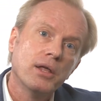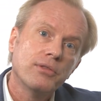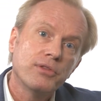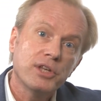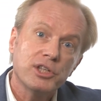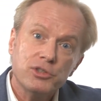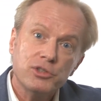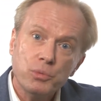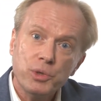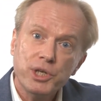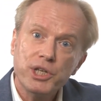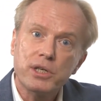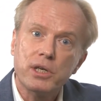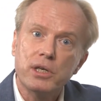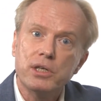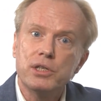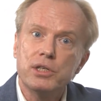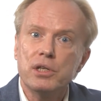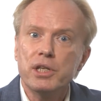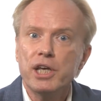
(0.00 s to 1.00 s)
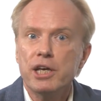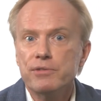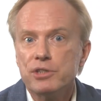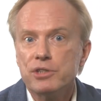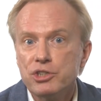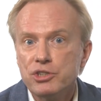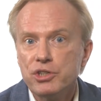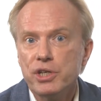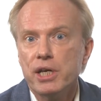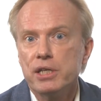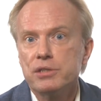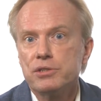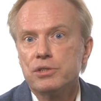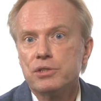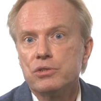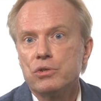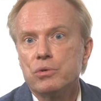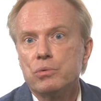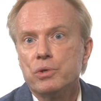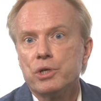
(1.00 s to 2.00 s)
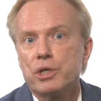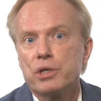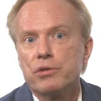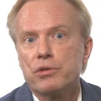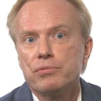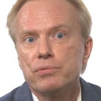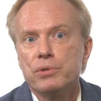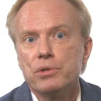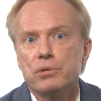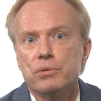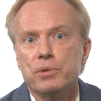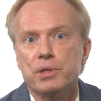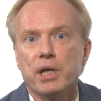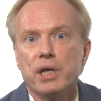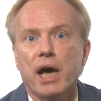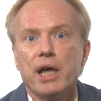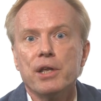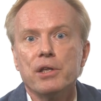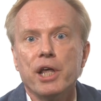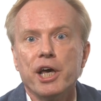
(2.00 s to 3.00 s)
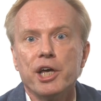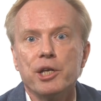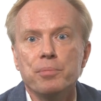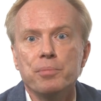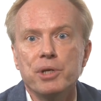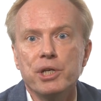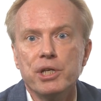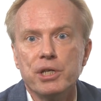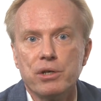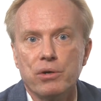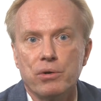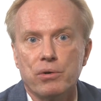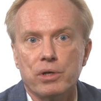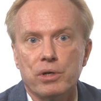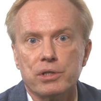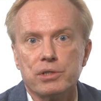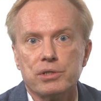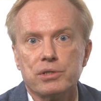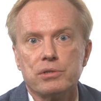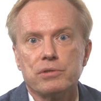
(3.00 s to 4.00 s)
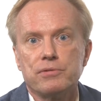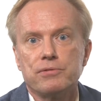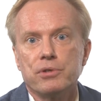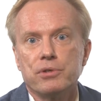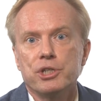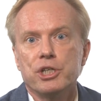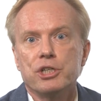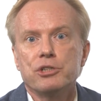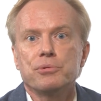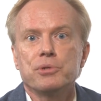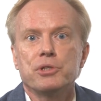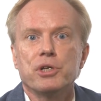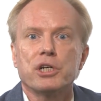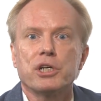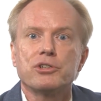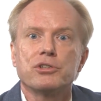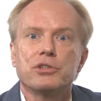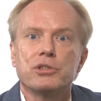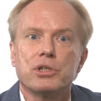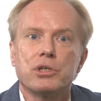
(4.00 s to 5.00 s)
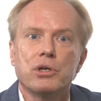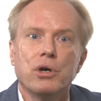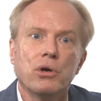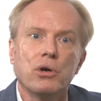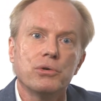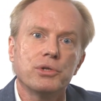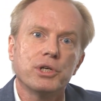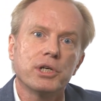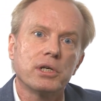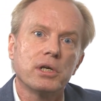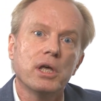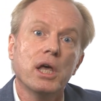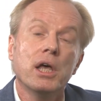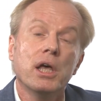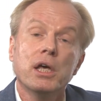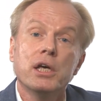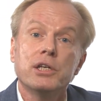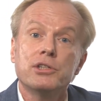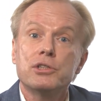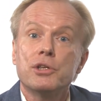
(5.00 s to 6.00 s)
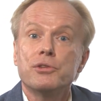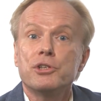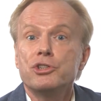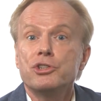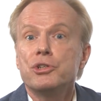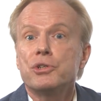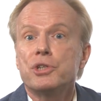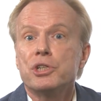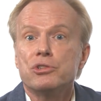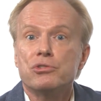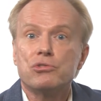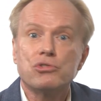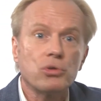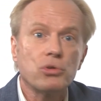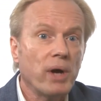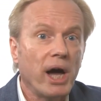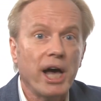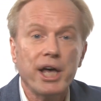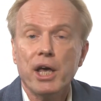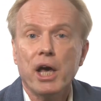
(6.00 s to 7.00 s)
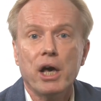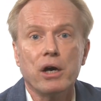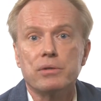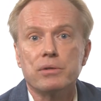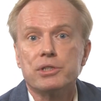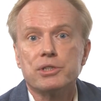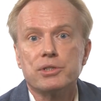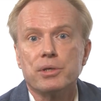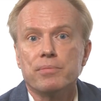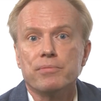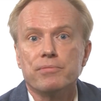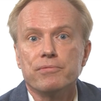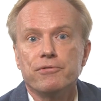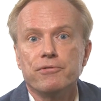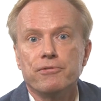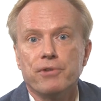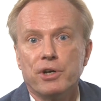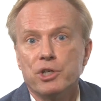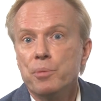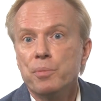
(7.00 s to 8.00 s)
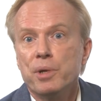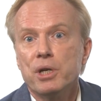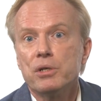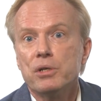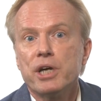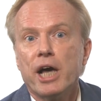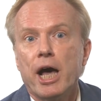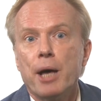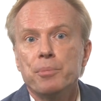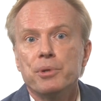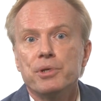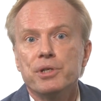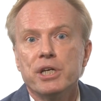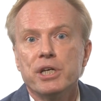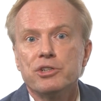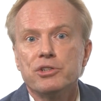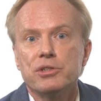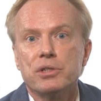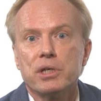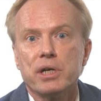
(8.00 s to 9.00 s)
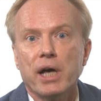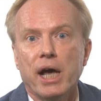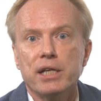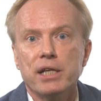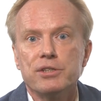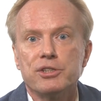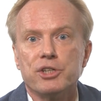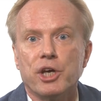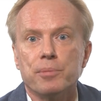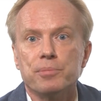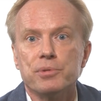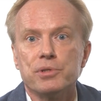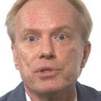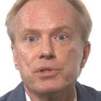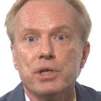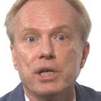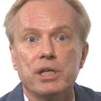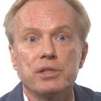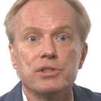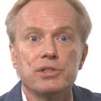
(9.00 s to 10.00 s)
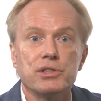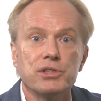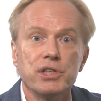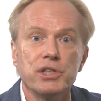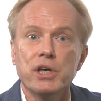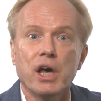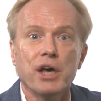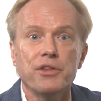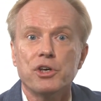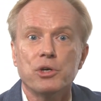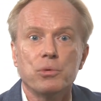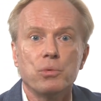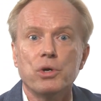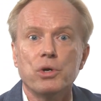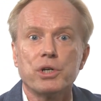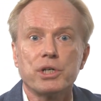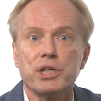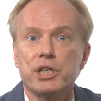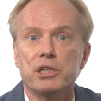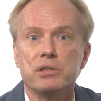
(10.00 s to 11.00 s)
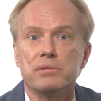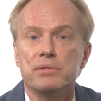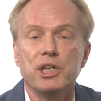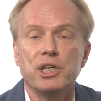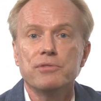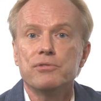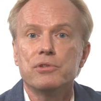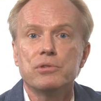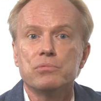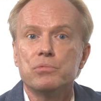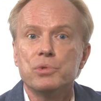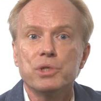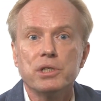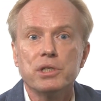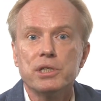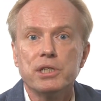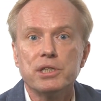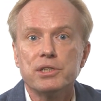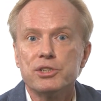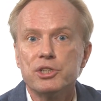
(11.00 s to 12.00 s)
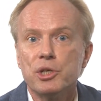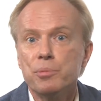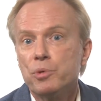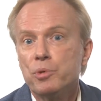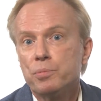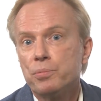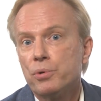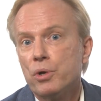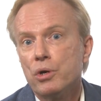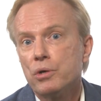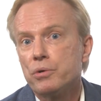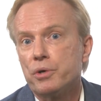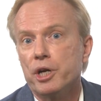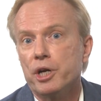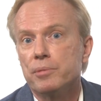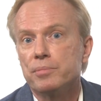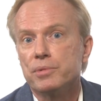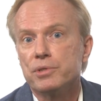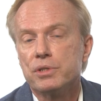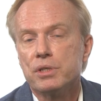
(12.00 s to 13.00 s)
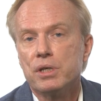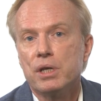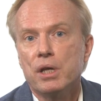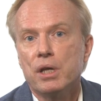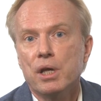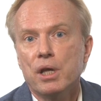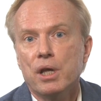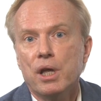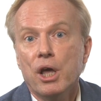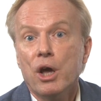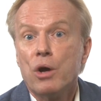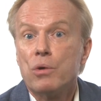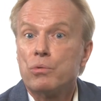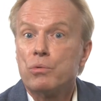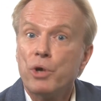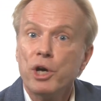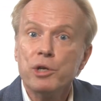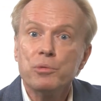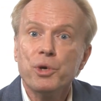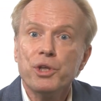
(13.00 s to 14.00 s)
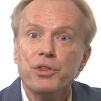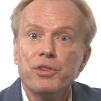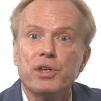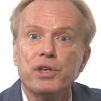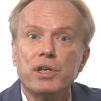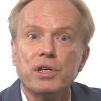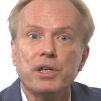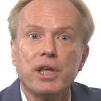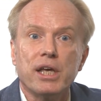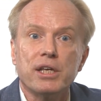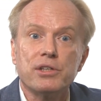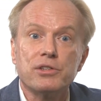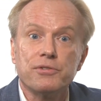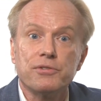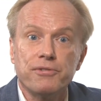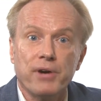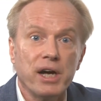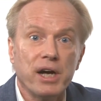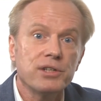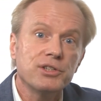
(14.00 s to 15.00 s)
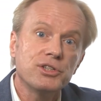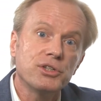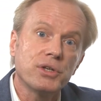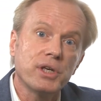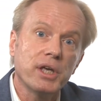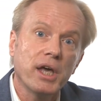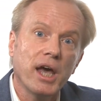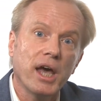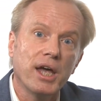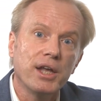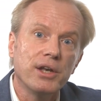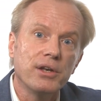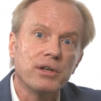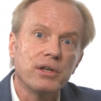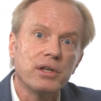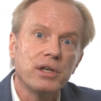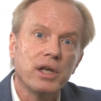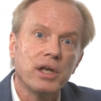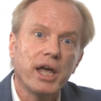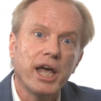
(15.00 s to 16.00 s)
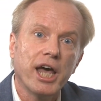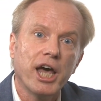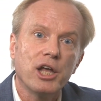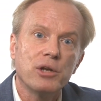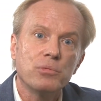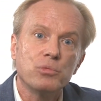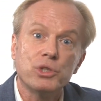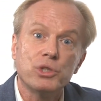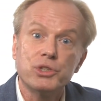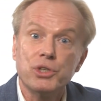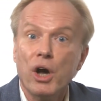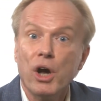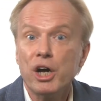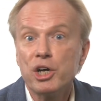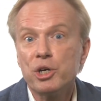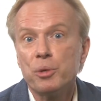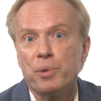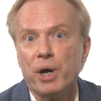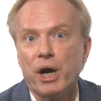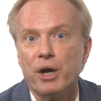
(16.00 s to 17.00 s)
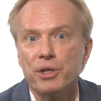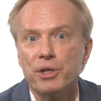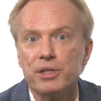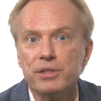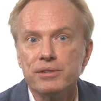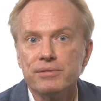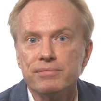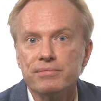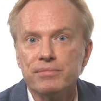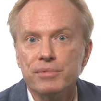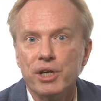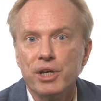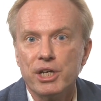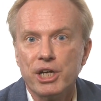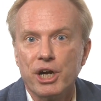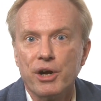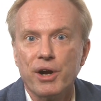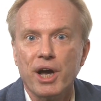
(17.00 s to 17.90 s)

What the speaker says: This week, you'll have a chance to work through an online mini-course for an introduction to coding so that you can try out some fundamental computational concepts and see how they work in even really simple programs. Run with it as far as you can, and we'll talk about it in our